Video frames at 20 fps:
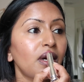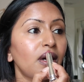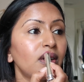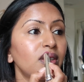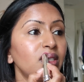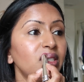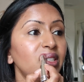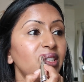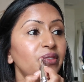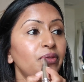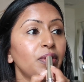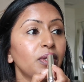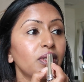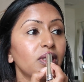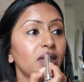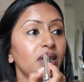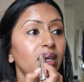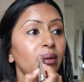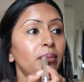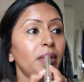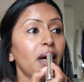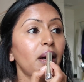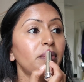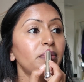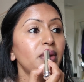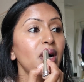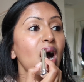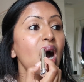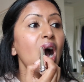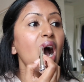It honestly feels like a
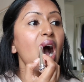balm